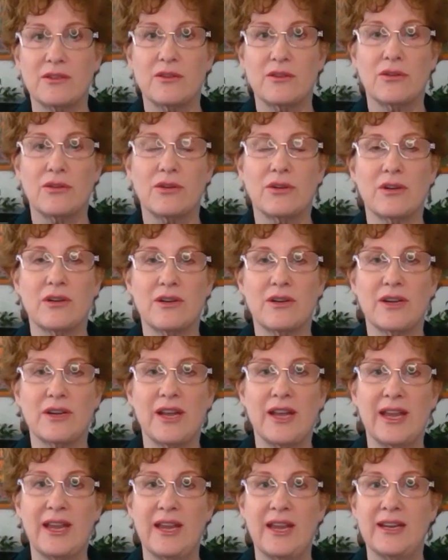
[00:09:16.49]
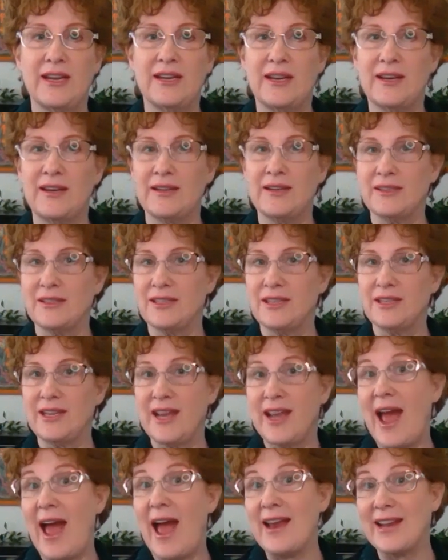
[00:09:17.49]
or
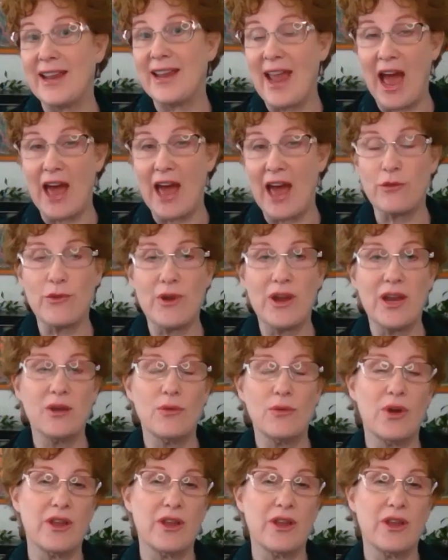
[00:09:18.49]
at a gathering